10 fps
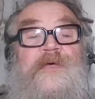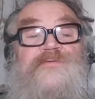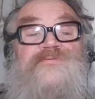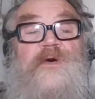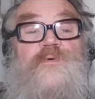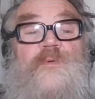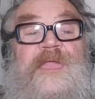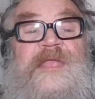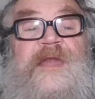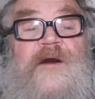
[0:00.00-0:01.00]
So,
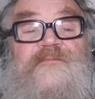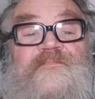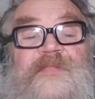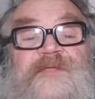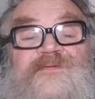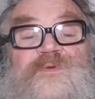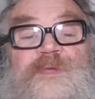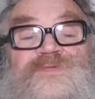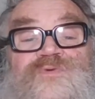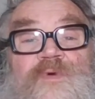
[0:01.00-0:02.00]
enough. If you
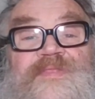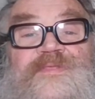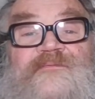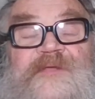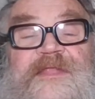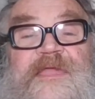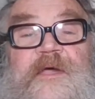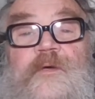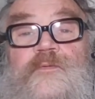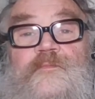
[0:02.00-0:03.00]
enjoyed the
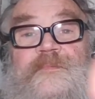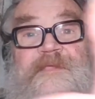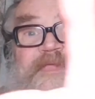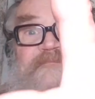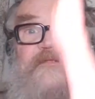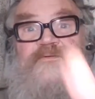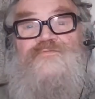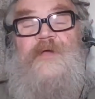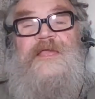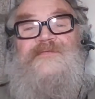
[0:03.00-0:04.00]
video, give it a
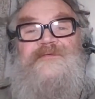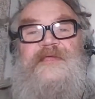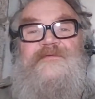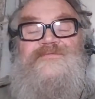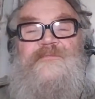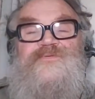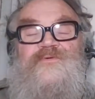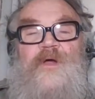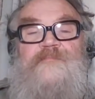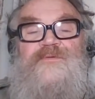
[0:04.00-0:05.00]
rating,
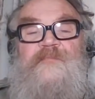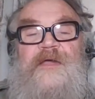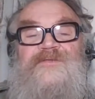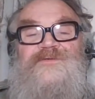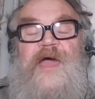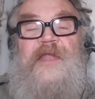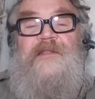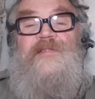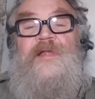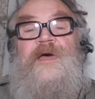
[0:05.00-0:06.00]
subscribe to my
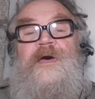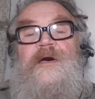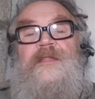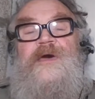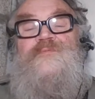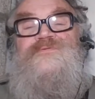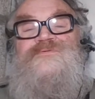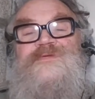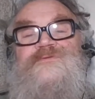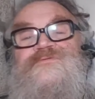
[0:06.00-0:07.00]
channel, and I will
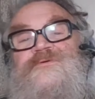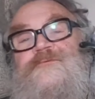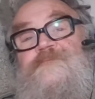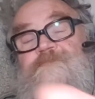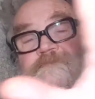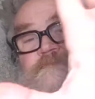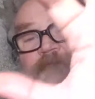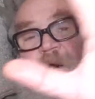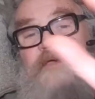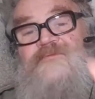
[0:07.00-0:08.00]
see you soon.
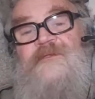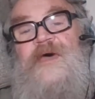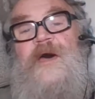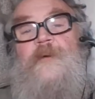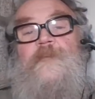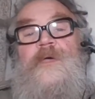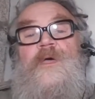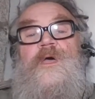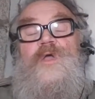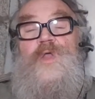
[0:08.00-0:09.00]
Bye for now.
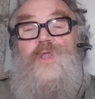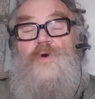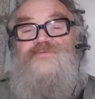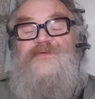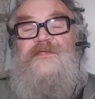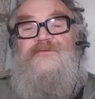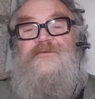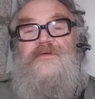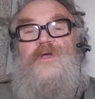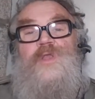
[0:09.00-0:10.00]
Closet.
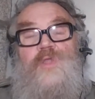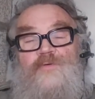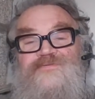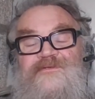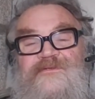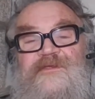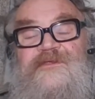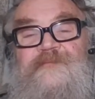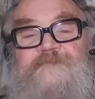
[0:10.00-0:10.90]
Closeted.